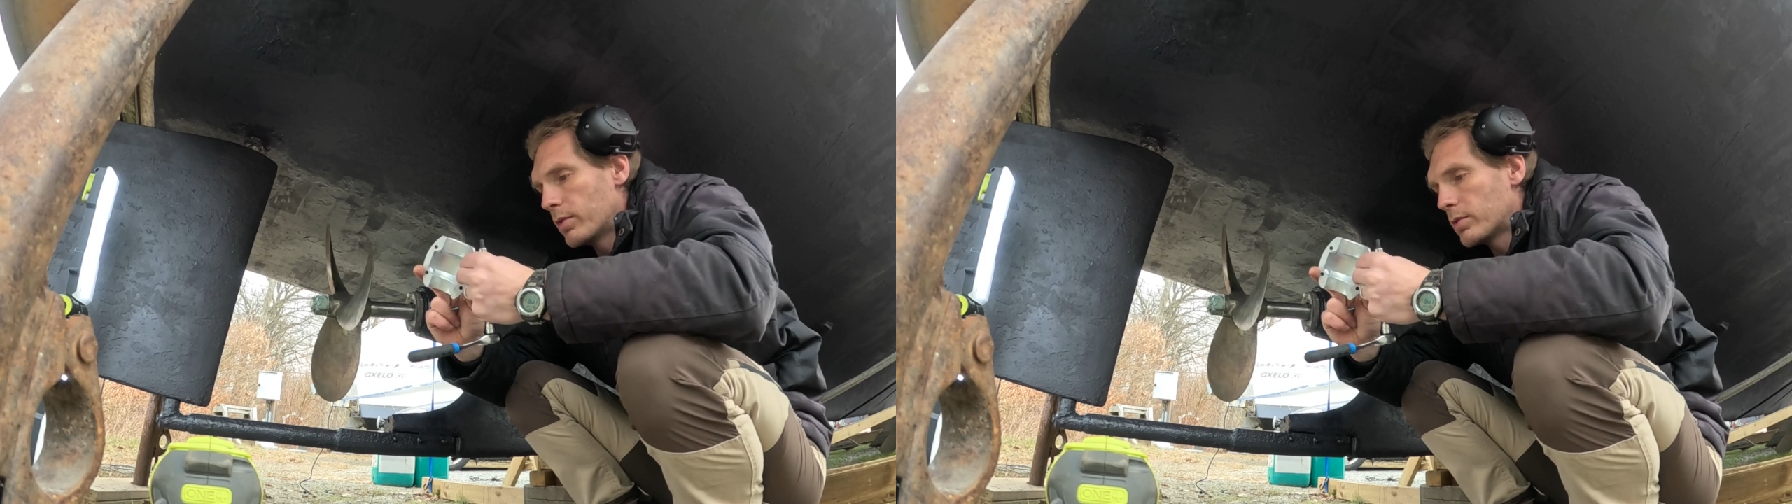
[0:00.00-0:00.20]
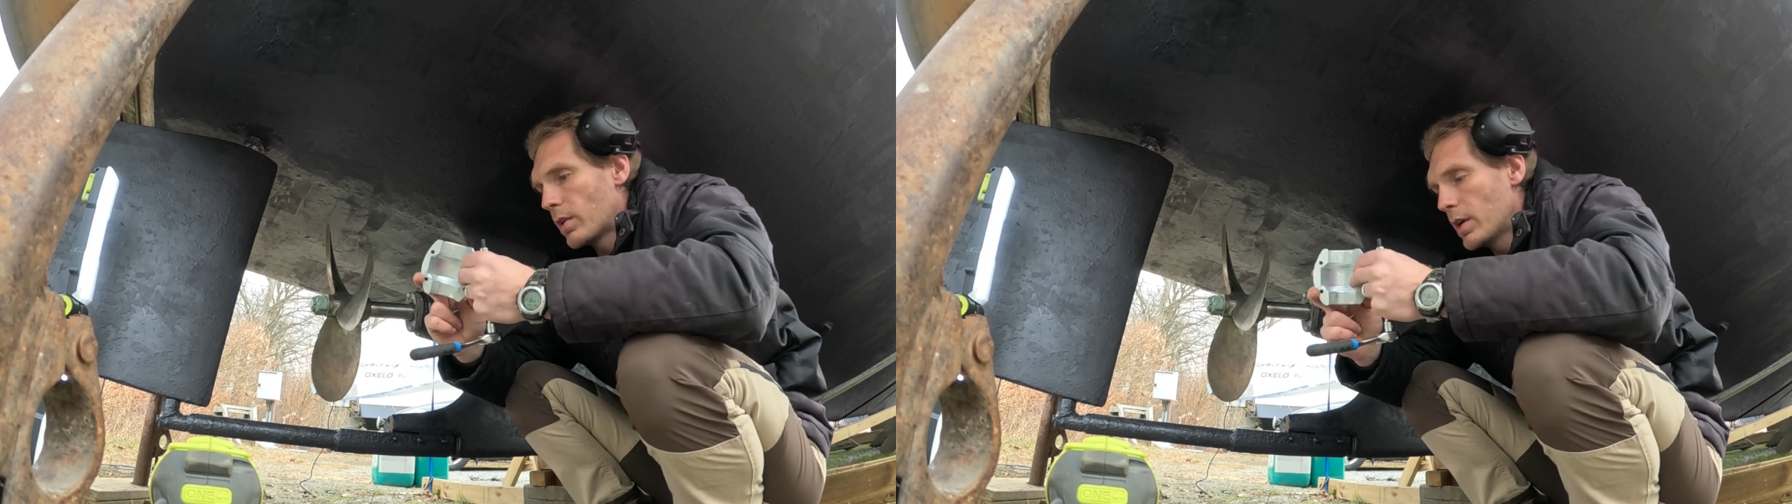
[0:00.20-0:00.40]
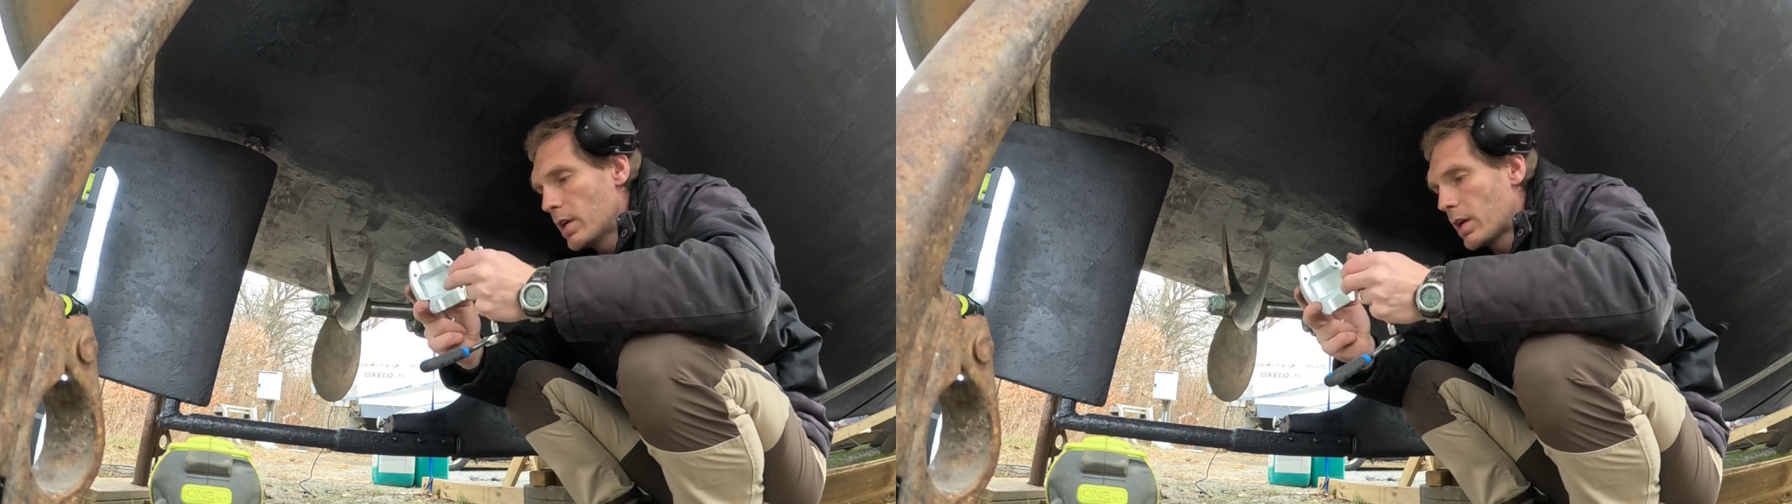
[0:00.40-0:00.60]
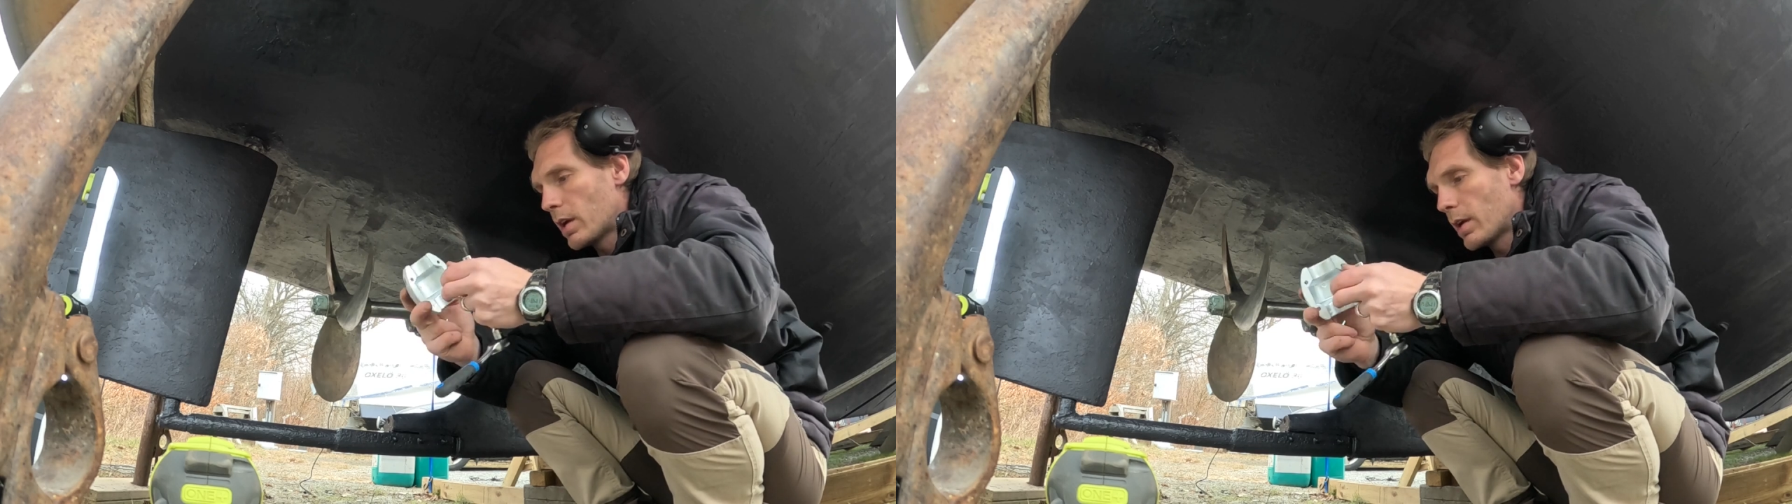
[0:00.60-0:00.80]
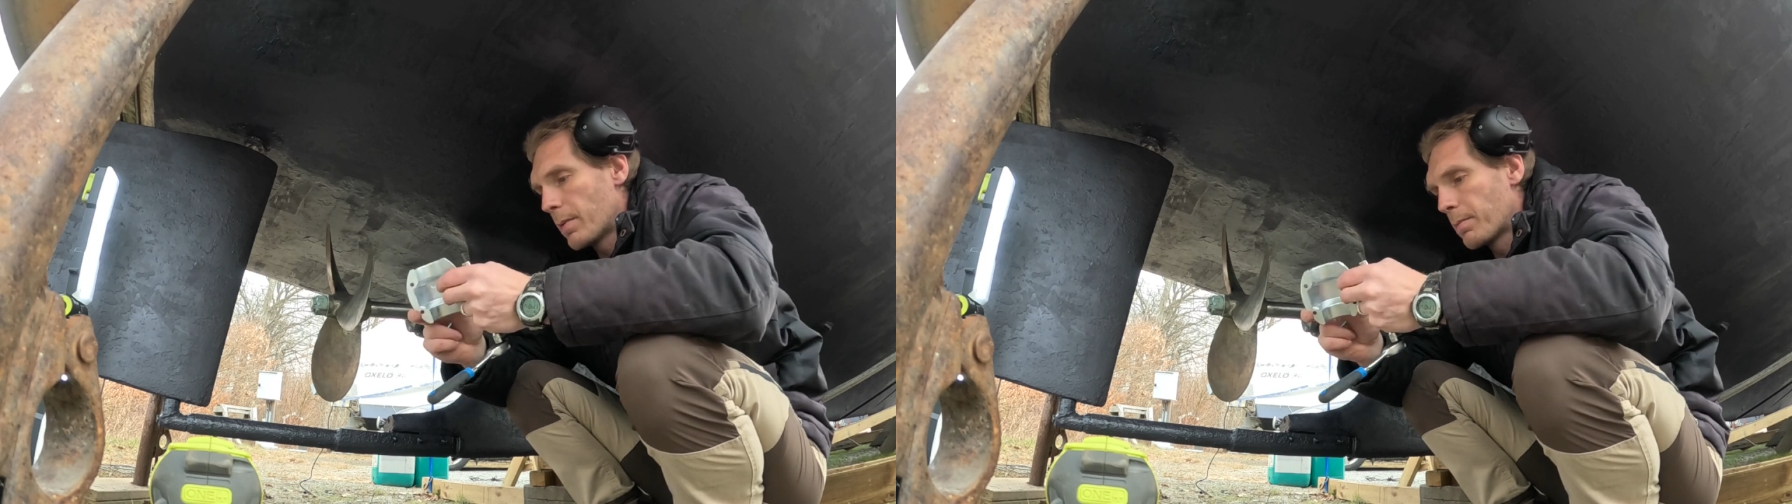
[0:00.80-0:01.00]
zinc.
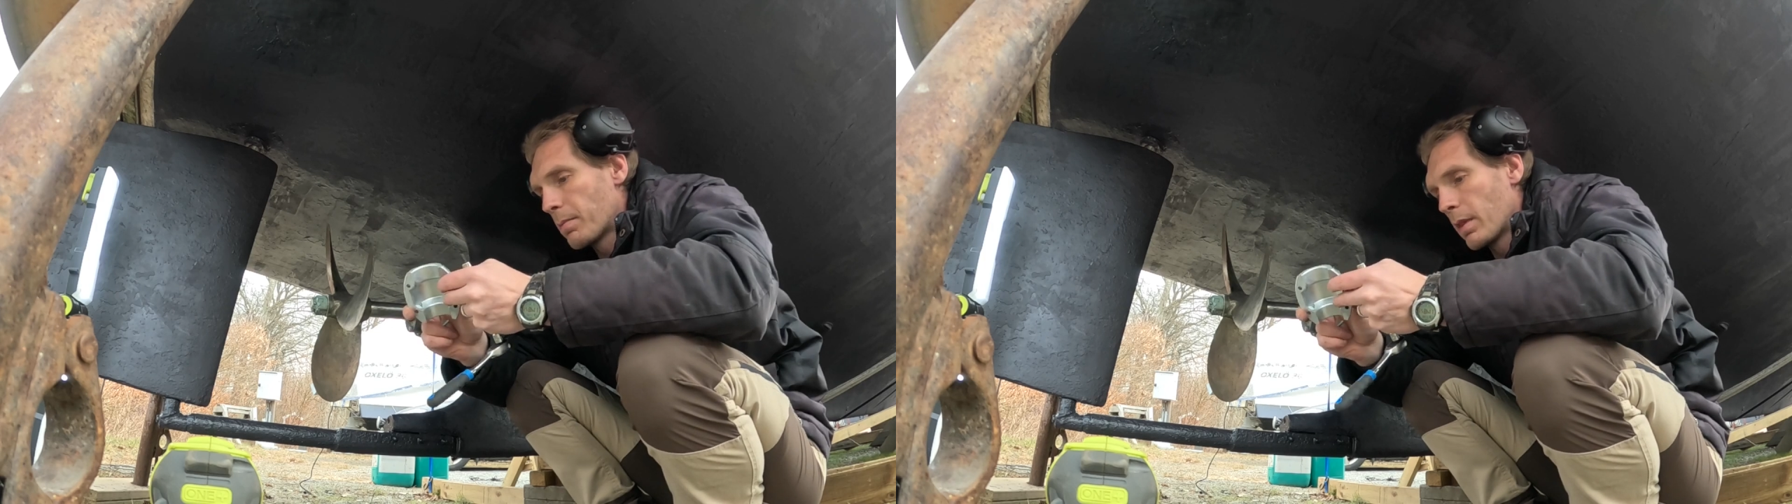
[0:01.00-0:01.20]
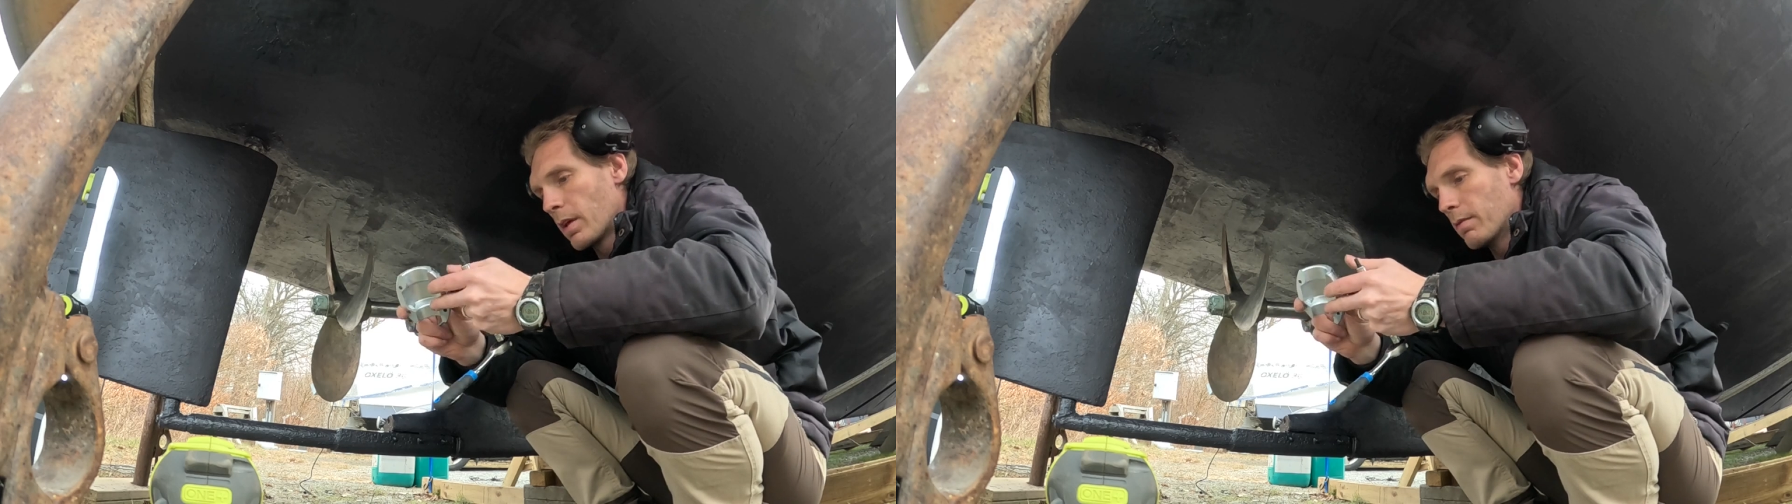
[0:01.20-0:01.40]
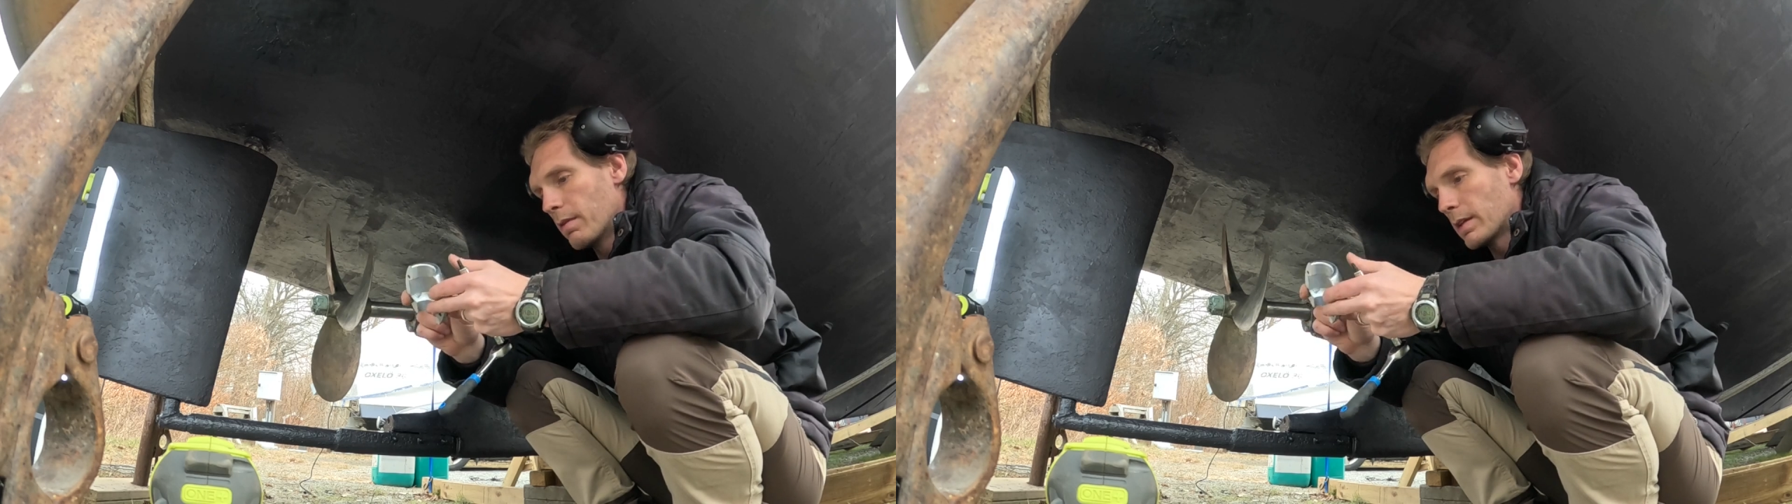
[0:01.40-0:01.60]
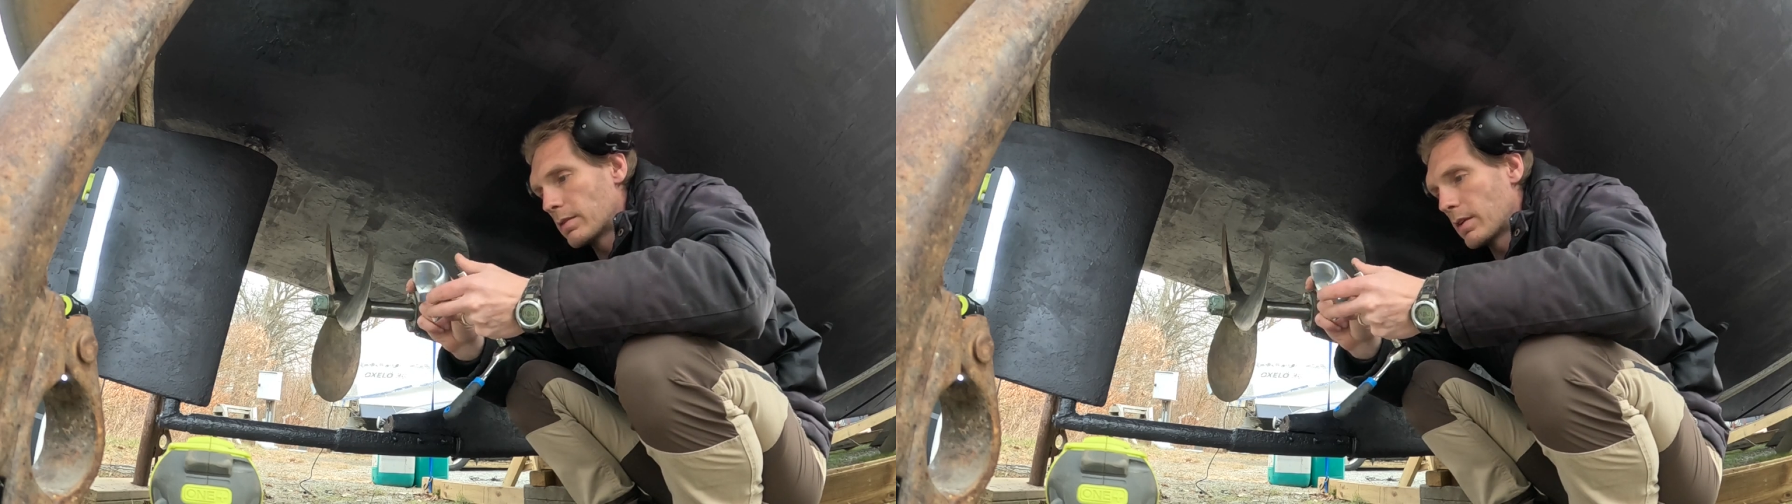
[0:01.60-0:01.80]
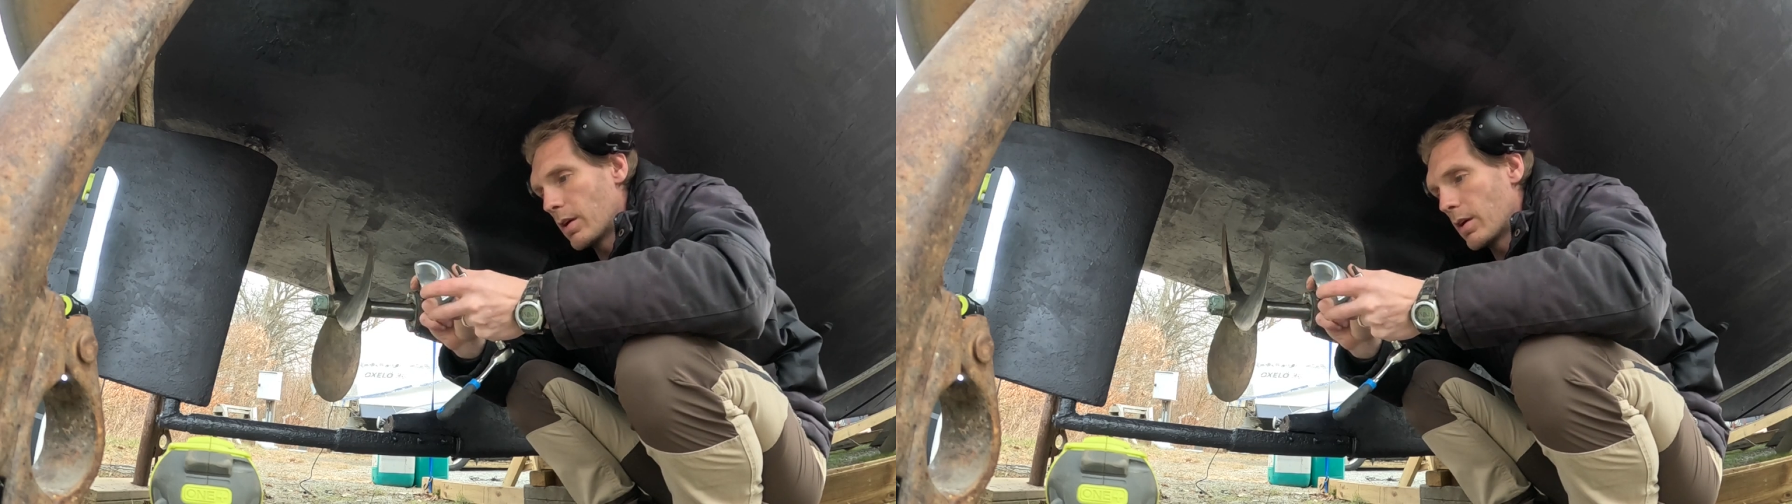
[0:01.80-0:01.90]
That